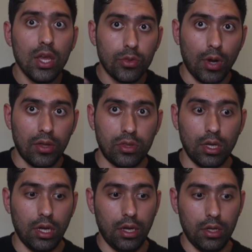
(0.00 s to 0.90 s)
throughout the
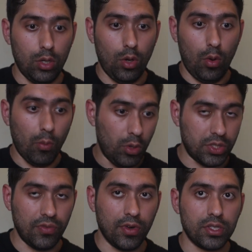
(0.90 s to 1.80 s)

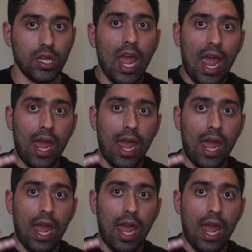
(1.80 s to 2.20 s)
multiverse,